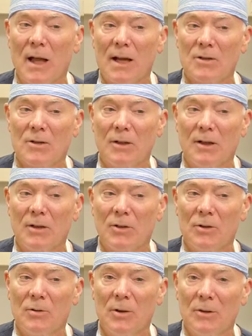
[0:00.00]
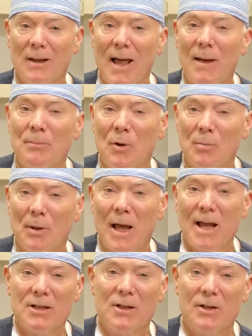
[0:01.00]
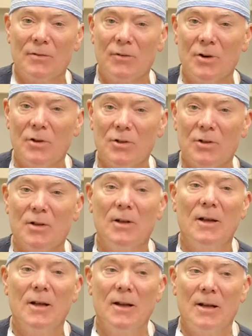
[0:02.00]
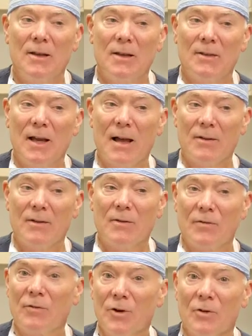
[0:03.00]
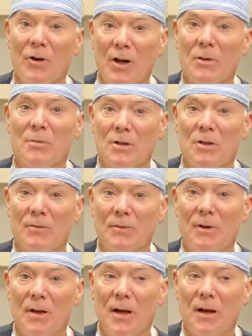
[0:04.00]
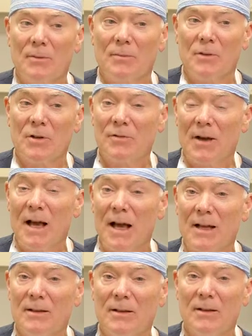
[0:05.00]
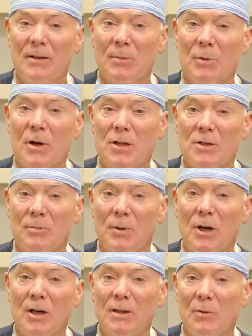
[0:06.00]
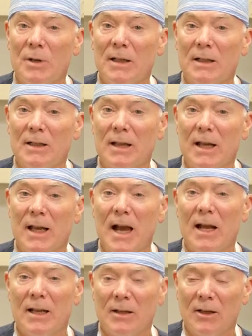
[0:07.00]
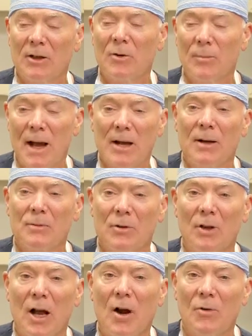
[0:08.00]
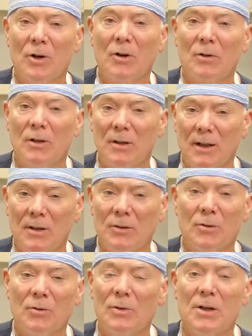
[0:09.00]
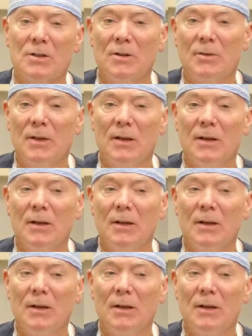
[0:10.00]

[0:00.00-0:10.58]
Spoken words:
actually do lipoplasty first, and that further helps to define the breast bud that we need to take out, and then go back up to the areola and do the rest of the